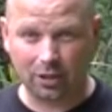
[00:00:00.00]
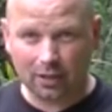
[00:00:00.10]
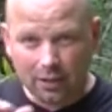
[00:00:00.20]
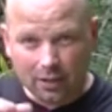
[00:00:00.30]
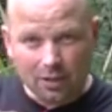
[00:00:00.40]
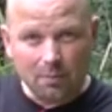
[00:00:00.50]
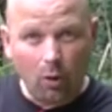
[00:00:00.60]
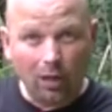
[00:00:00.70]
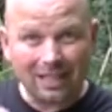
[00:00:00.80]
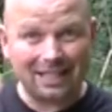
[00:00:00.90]
is a
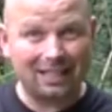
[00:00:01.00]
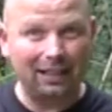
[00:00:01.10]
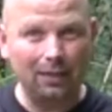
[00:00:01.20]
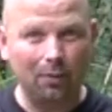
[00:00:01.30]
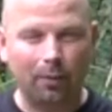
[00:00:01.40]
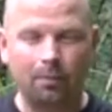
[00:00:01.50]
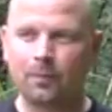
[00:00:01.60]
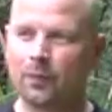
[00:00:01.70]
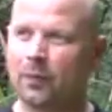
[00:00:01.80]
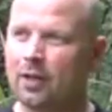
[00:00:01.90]
smaller, skinny one.
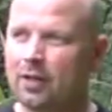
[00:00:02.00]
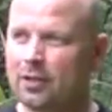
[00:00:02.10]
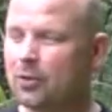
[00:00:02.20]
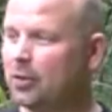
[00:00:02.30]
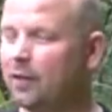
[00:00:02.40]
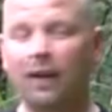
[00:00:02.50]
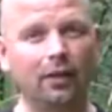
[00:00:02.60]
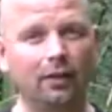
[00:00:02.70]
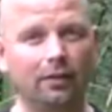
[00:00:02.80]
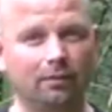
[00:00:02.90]
So if I
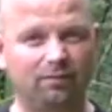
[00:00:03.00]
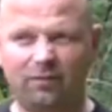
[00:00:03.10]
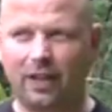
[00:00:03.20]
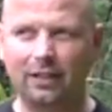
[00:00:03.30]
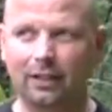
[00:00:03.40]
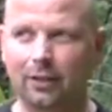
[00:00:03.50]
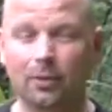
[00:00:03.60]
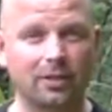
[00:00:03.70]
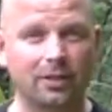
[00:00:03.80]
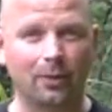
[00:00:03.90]
can find any of
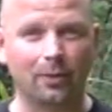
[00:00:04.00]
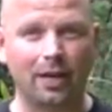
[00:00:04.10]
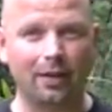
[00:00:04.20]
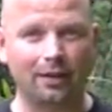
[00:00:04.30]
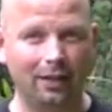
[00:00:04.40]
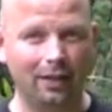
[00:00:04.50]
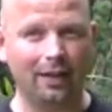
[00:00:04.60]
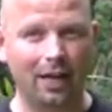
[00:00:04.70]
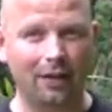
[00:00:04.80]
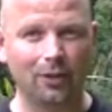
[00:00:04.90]
those down there, I'll let
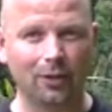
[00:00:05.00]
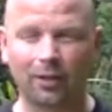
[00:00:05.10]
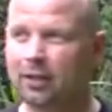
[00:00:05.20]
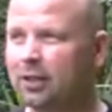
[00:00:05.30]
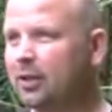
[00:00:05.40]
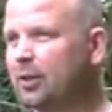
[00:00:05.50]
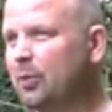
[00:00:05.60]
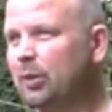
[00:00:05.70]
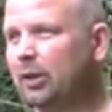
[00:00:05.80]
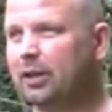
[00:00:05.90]
you have a look.
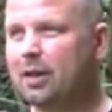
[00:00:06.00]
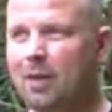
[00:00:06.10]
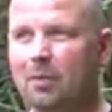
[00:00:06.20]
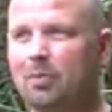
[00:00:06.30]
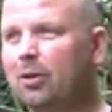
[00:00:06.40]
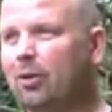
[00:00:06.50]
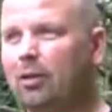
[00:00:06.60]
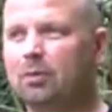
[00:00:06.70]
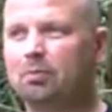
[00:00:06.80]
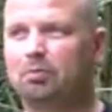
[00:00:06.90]
But they might be
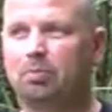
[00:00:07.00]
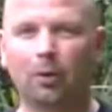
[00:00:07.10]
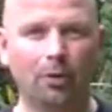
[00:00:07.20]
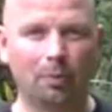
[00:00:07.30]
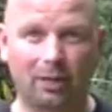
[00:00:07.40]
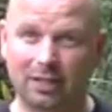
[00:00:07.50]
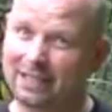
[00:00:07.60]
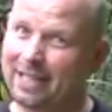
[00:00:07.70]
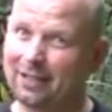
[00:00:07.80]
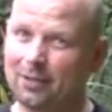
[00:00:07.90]
all blown up because I
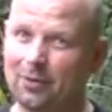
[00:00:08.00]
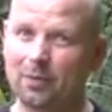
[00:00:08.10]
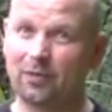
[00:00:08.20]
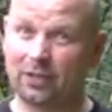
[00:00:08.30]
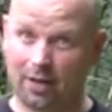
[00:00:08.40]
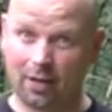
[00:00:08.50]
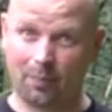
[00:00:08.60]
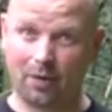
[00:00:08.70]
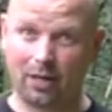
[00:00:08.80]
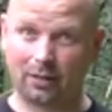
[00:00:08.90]
tend to use them for
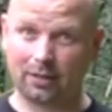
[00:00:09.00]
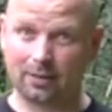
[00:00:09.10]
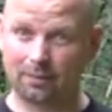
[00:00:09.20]
target practice.